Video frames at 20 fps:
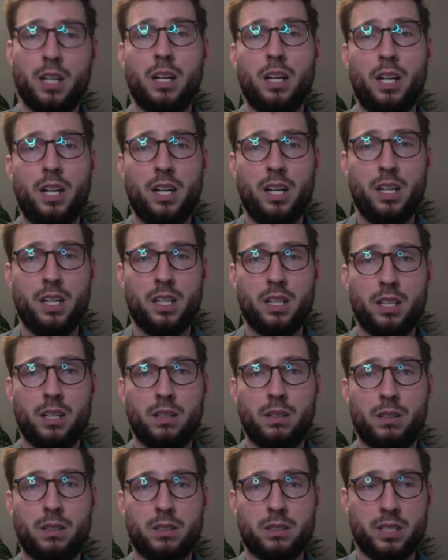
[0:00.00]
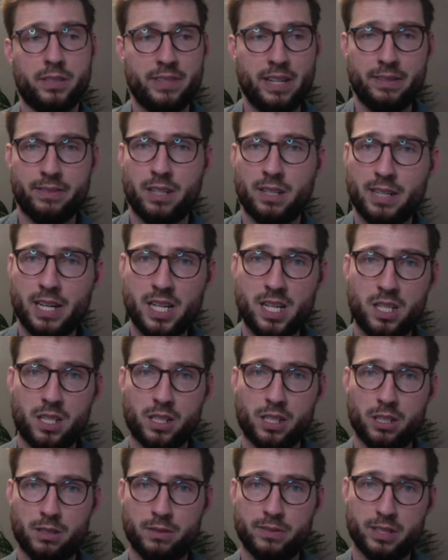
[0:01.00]
So if you haven't already,
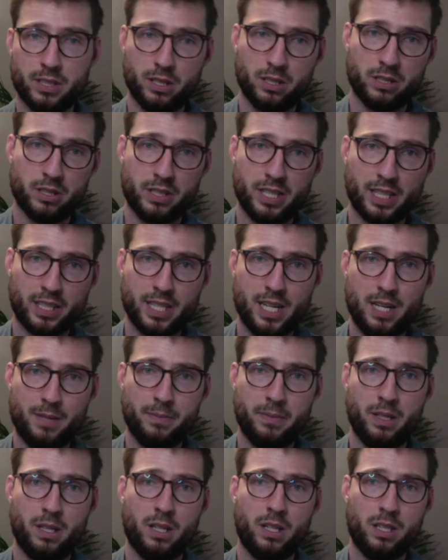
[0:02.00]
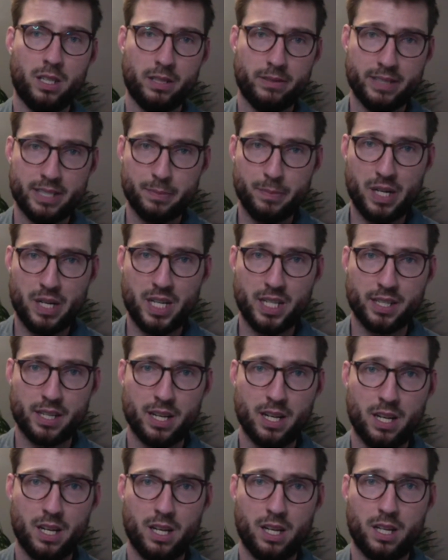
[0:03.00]
go over to solosuit.com, respond
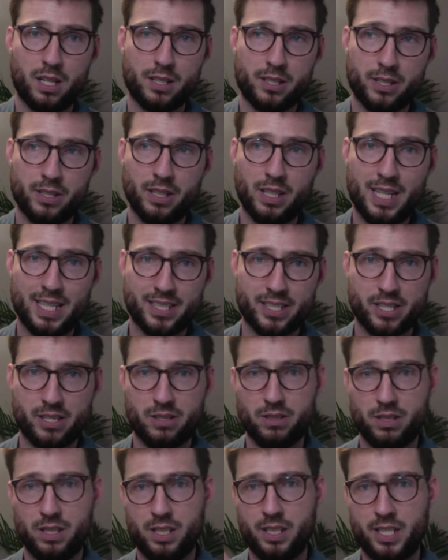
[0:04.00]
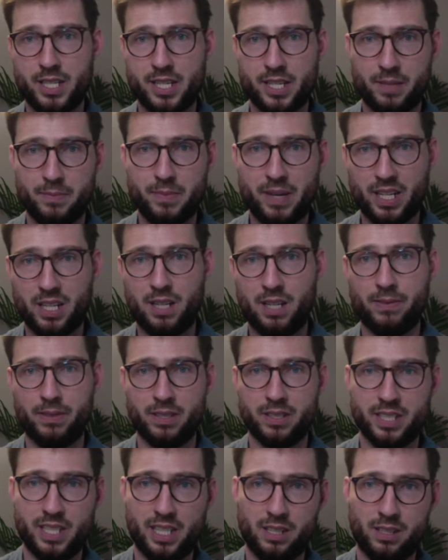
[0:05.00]
to the lawsuit, and then you can make an offer to
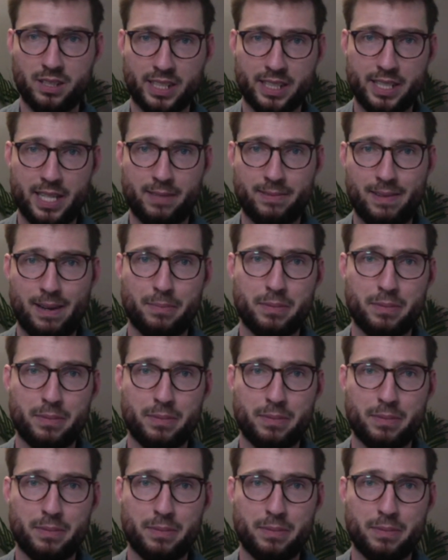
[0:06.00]
settle and get that wrapped up.